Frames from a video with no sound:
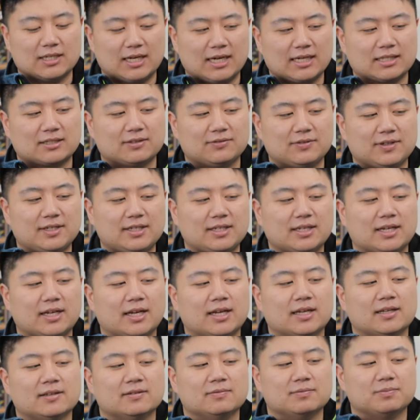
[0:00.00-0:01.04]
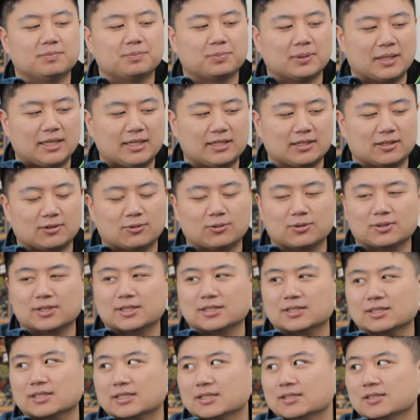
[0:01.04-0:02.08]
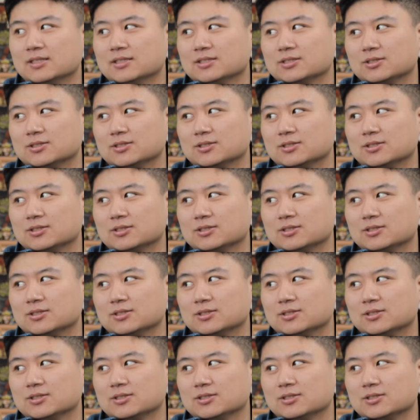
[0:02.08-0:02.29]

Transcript: to activate and plan accordingly